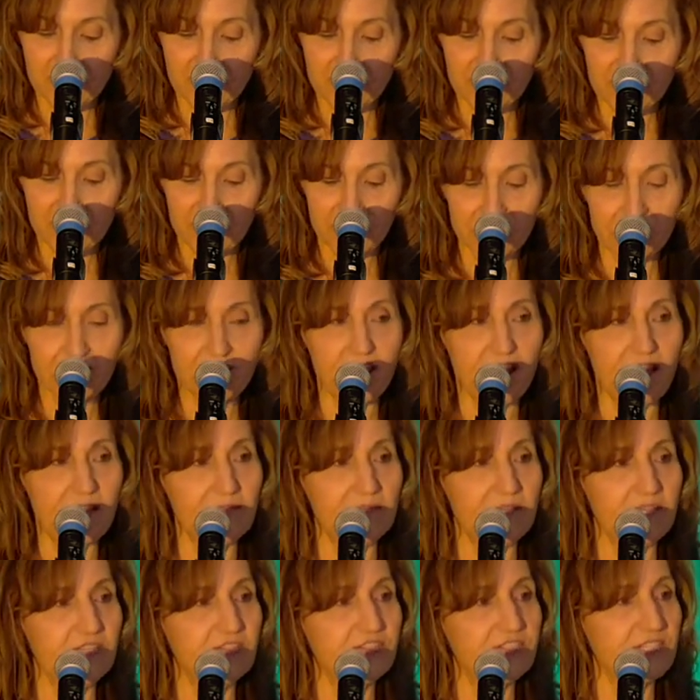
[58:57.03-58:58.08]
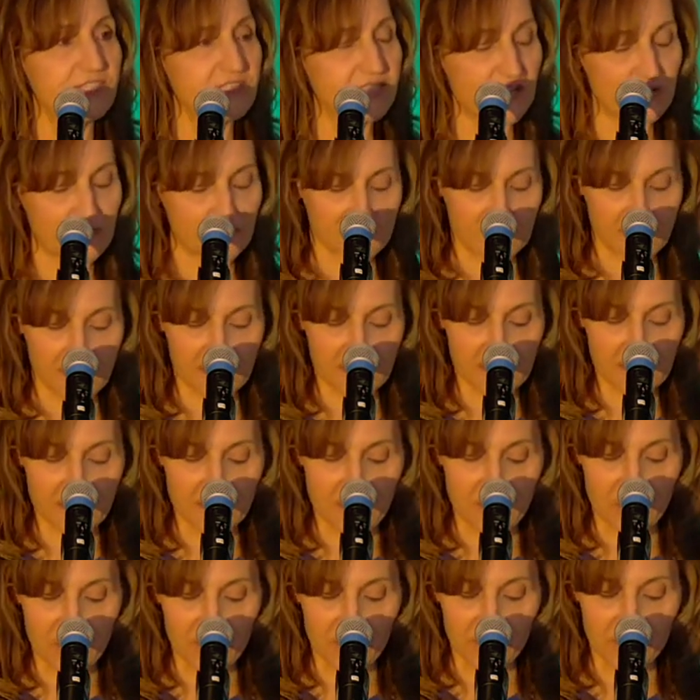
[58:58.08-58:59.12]
center lobby just outside the
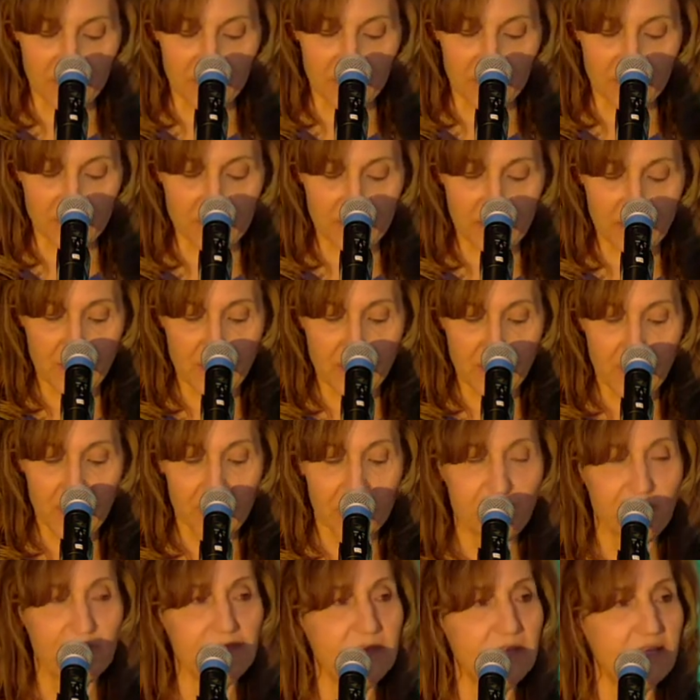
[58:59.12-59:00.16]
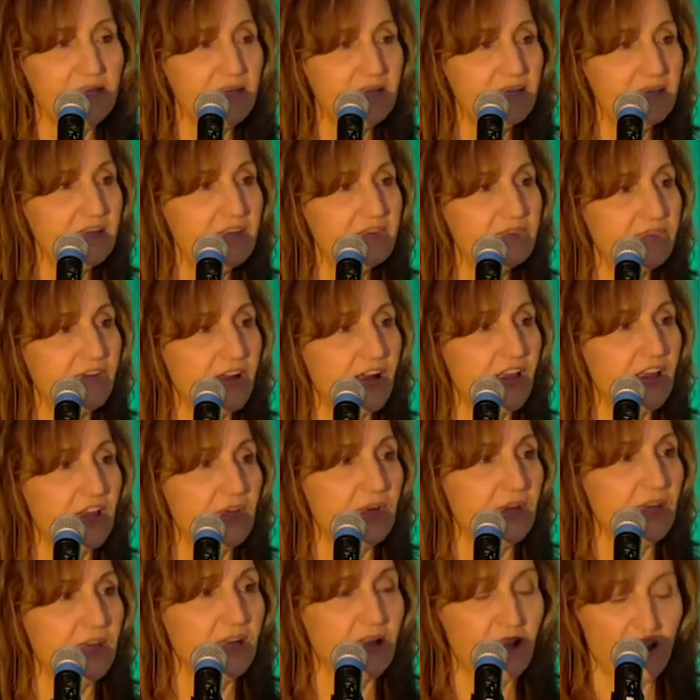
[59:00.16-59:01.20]
ballroom immediately following
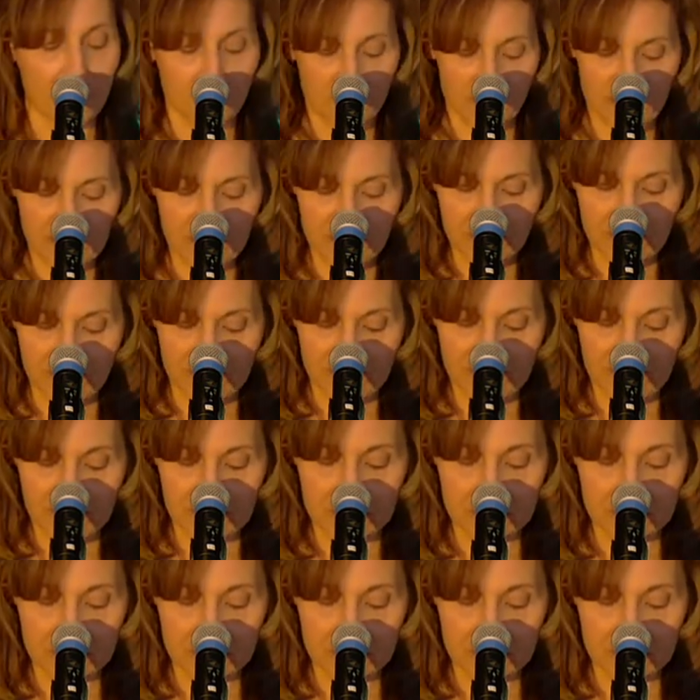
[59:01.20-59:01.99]
our luncheon.